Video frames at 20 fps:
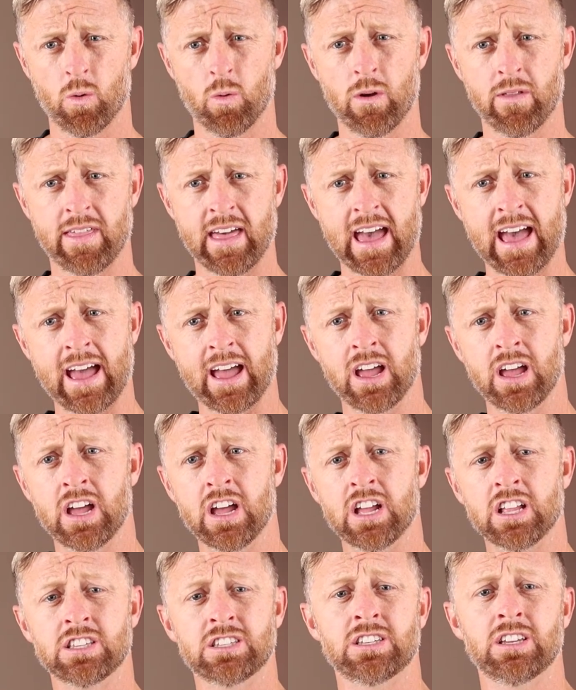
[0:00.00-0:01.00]
with that?
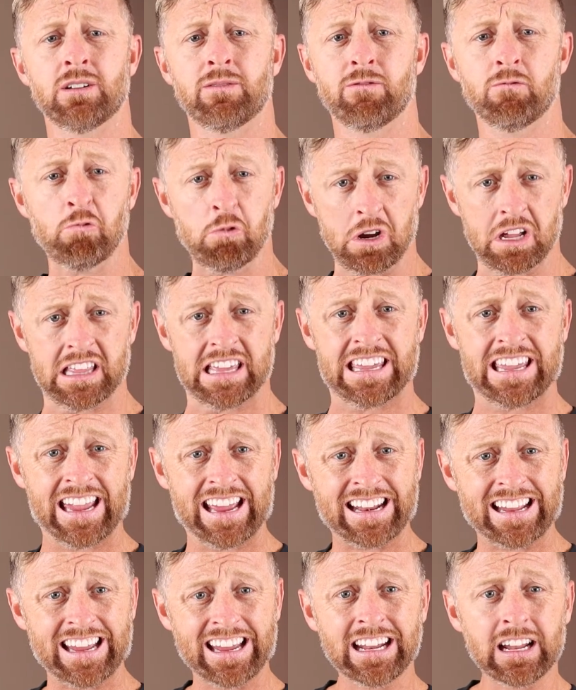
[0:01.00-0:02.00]
Mm-hmm. To really
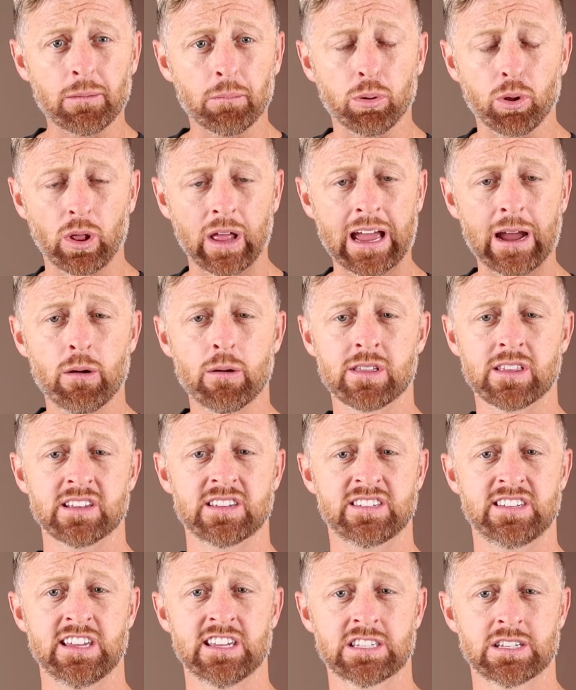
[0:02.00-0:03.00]
get in and play with the
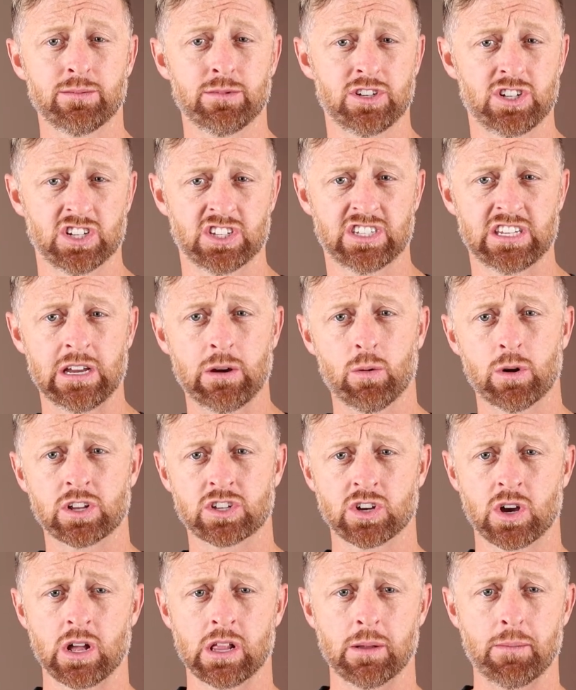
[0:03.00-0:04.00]
system and just see what
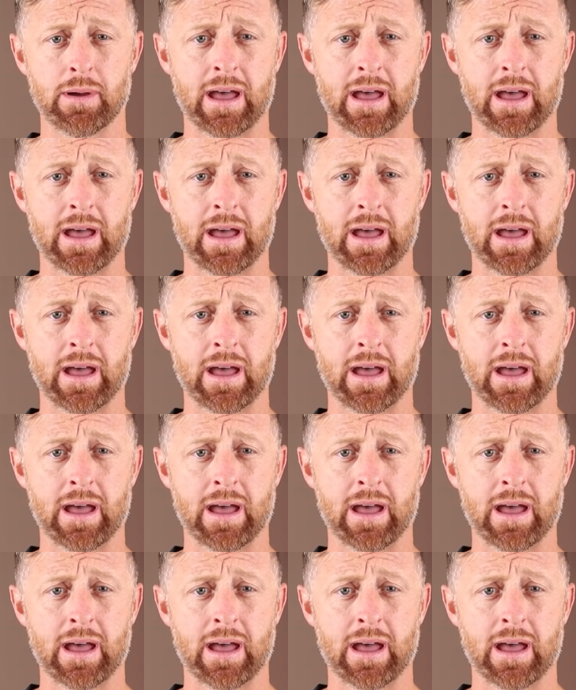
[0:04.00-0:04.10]
it's all